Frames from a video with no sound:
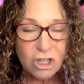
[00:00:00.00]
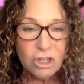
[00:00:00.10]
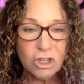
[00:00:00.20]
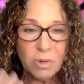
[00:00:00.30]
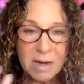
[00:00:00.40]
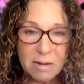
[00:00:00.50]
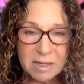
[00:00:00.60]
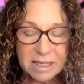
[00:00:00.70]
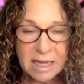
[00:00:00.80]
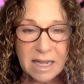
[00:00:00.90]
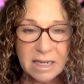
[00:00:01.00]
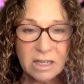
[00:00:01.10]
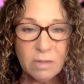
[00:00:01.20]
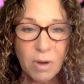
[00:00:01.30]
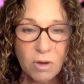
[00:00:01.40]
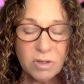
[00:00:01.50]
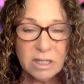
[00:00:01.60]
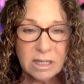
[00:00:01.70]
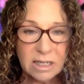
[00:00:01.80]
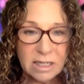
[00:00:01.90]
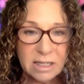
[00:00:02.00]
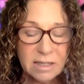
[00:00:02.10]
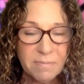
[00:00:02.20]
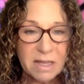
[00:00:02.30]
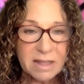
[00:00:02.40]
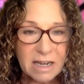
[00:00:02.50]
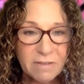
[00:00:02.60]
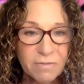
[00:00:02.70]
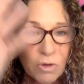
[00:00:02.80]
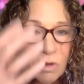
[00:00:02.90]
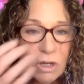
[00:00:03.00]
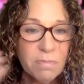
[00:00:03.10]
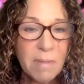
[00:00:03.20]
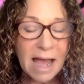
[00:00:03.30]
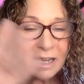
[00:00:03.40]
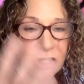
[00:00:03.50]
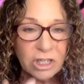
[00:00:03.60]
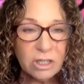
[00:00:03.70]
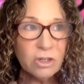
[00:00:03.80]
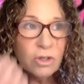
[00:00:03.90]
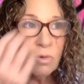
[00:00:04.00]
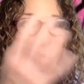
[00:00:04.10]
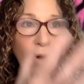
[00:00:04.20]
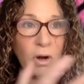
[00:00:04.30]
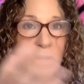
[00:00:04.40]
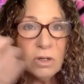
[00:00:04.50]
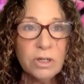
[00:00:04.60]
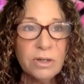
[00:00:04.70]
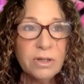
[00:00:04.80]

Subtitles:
So what I was saying in the post is that if you can imagine the world